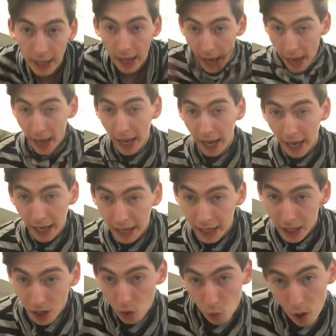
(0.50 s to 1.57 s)

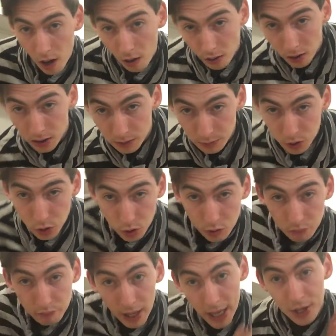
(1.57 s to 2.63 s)
Hey, welcome to
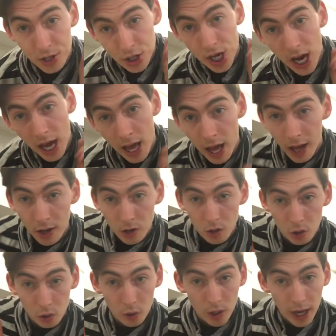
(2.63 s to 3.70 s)
my
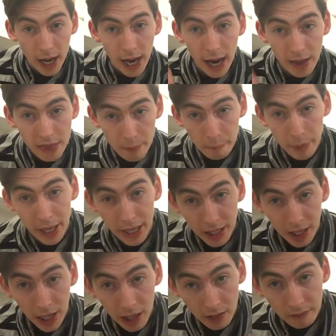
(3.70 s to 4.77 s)
channel and the
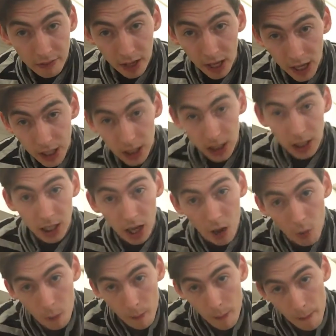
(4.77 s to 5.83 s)
baking
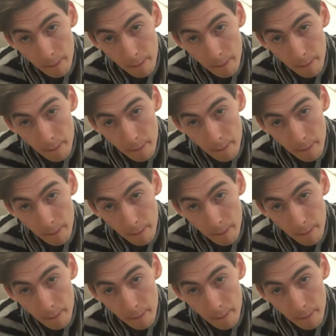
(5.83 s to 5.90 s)
video.